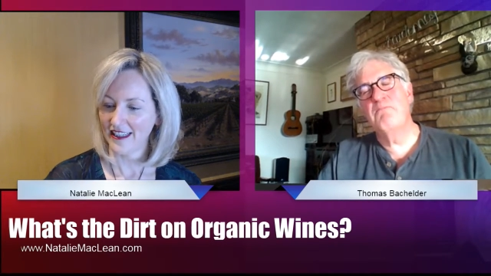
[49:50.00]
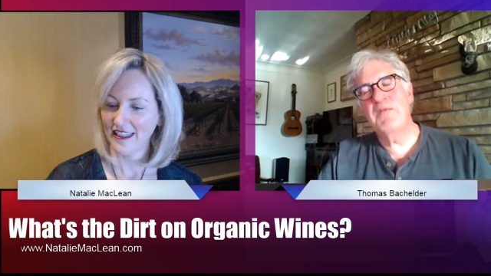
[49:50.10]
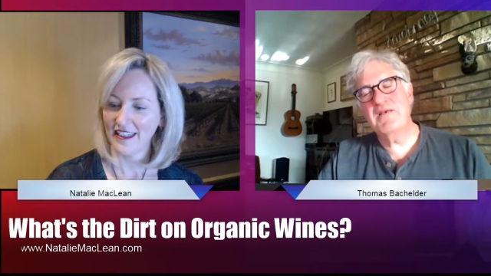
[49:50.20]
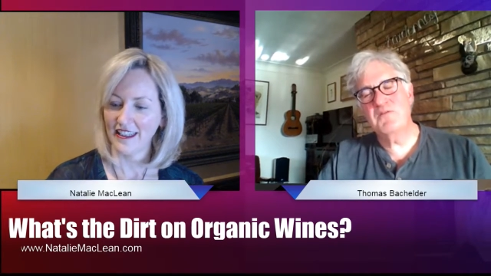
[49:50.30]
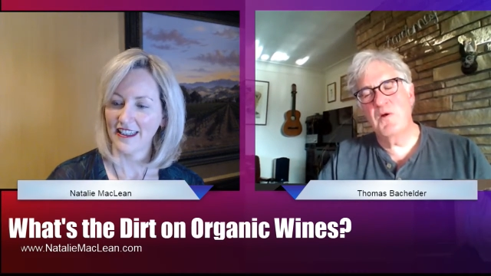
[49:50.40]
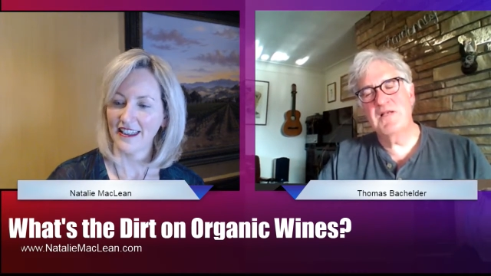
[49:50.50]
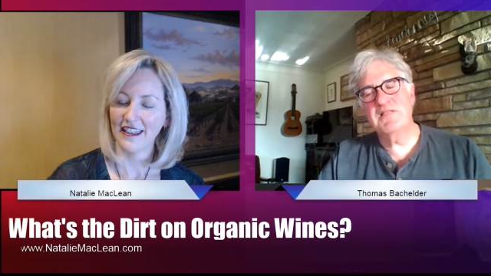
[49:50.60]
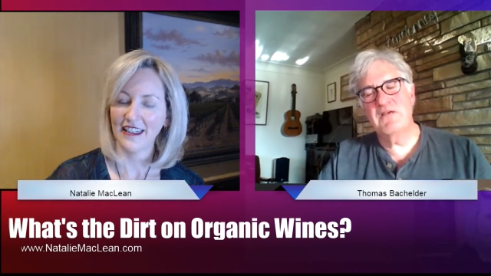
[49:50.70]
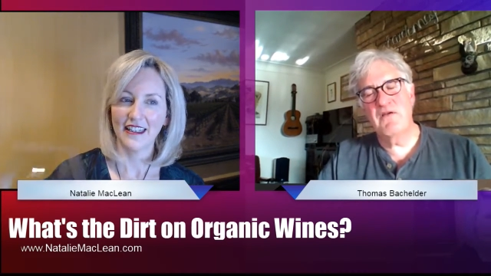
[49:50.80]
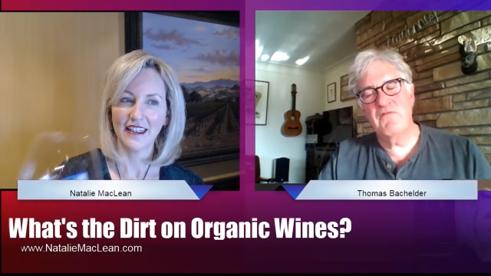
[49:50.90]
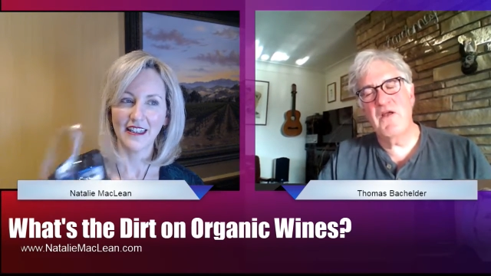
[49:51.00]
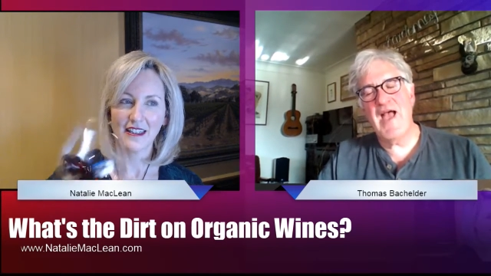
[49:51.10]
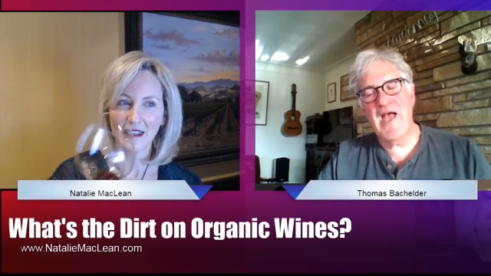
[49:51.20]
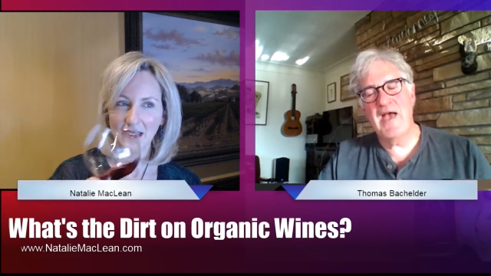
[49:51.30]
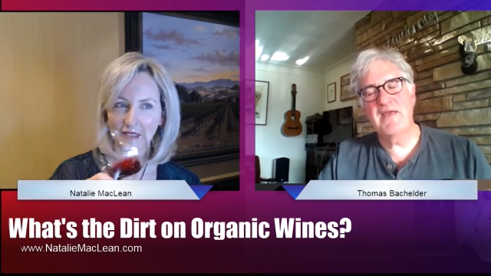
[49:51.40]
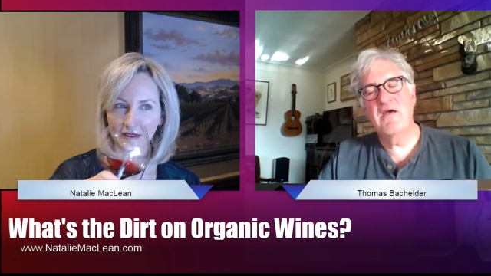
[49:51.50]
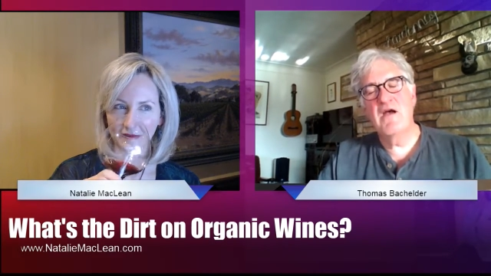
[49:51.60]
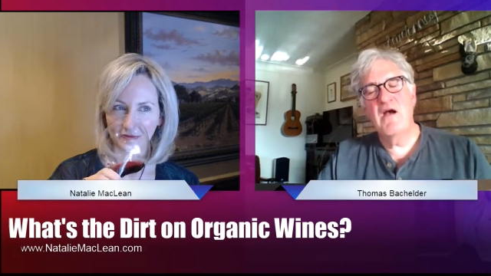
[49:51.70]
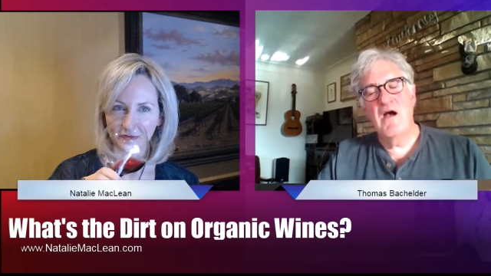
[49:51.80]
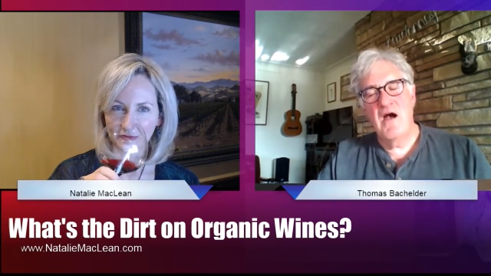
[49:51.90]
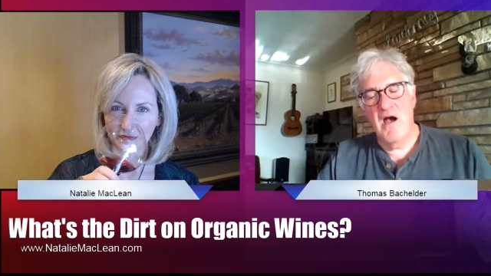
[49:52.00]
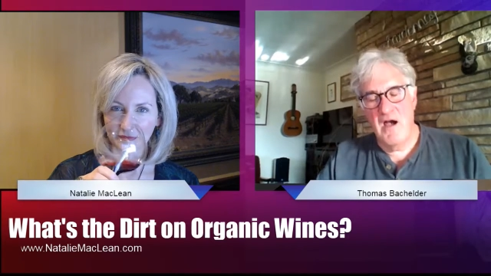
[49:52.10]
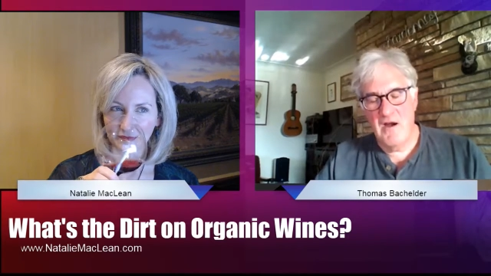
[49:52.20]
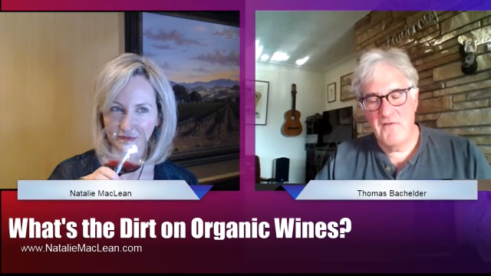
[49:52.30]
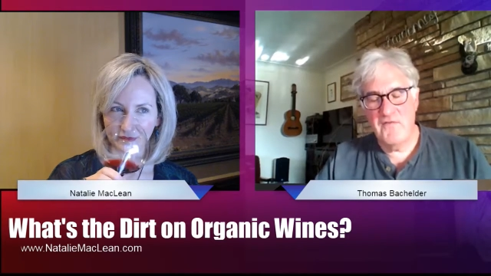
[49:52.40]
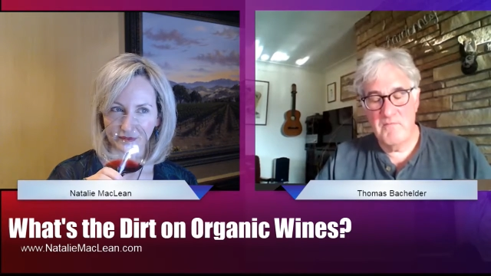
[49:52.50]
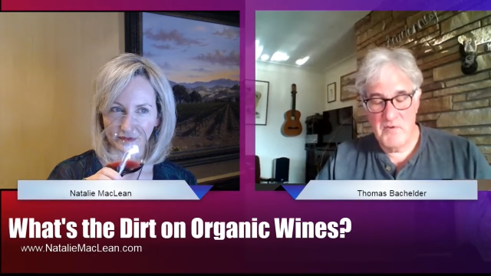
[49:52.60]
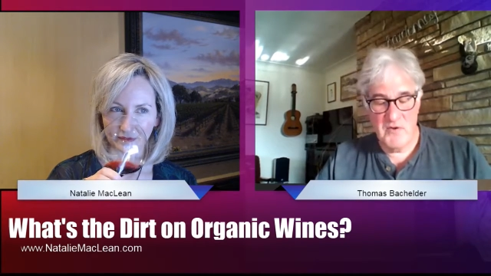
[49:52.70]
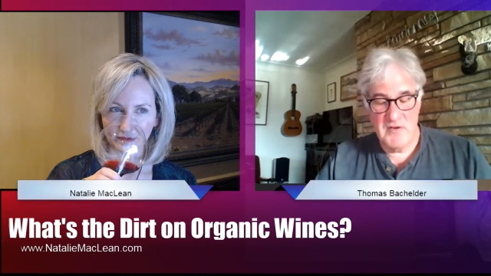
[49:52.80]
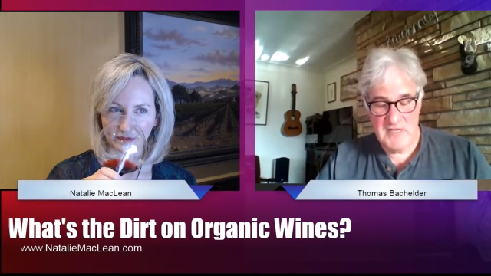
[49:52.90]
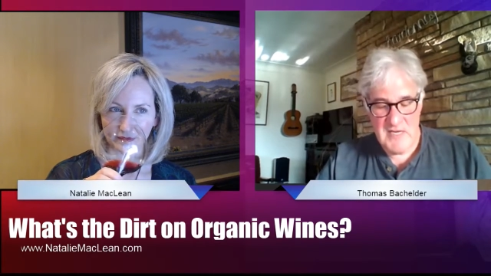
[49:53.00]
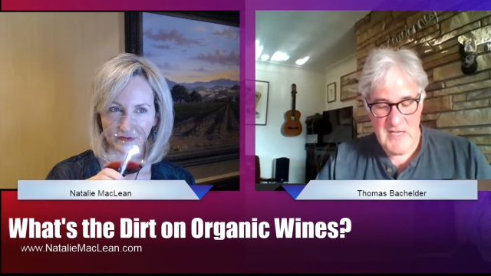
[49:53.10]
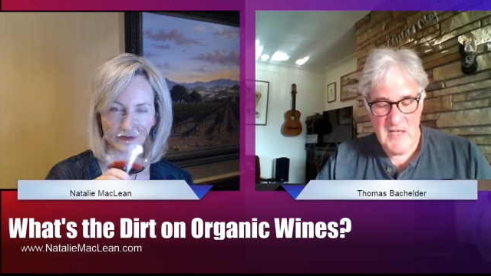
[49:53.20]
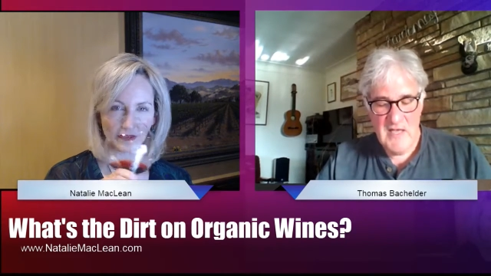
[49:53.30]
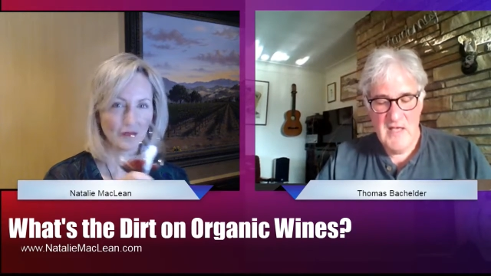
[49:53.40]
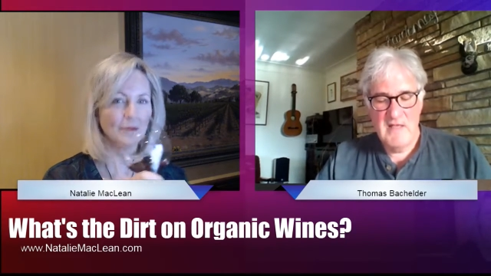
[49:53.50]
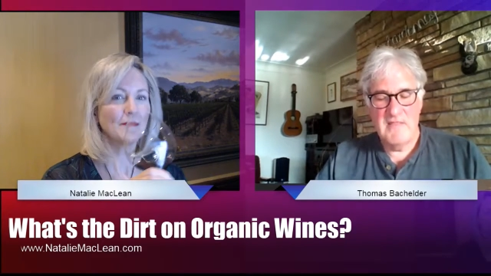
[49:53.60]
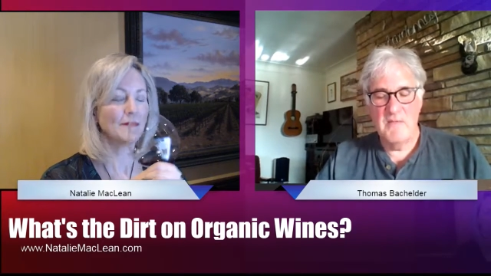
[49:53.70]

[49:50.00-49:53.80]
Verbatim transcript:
Speaker 1: the best wines I've ever had are from Burgundy. Mm-hmm.